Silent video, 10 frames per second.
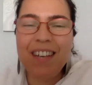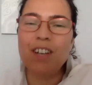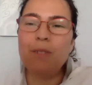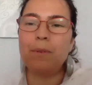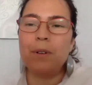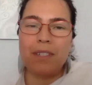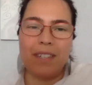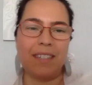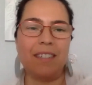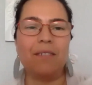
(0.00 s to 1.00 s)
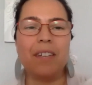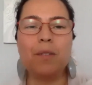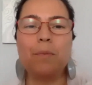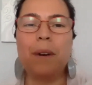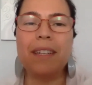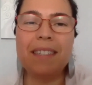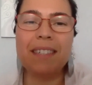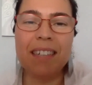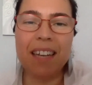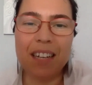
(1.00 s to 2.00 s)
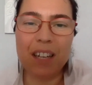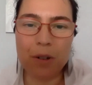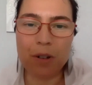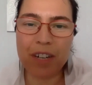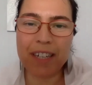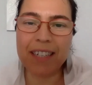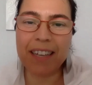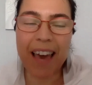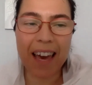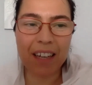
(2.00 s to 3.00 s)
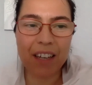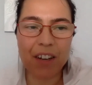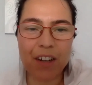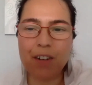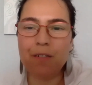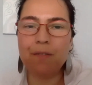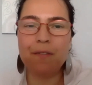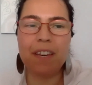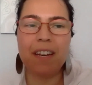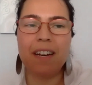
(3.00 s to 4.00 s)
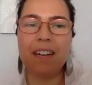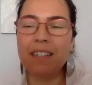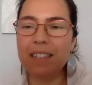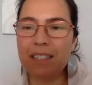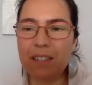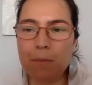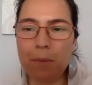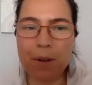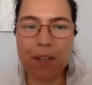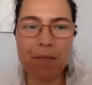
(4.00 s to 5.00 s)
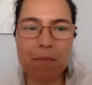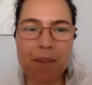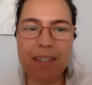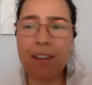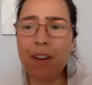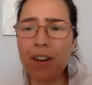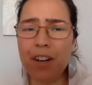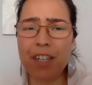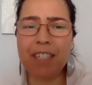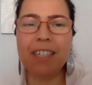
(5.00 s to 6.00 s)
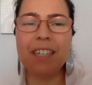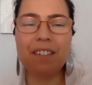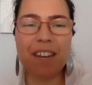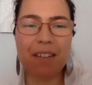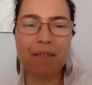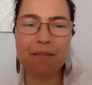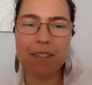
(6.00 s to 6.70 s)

a process of expressing and negotiating anger, fear, disappointment, hurt, grief,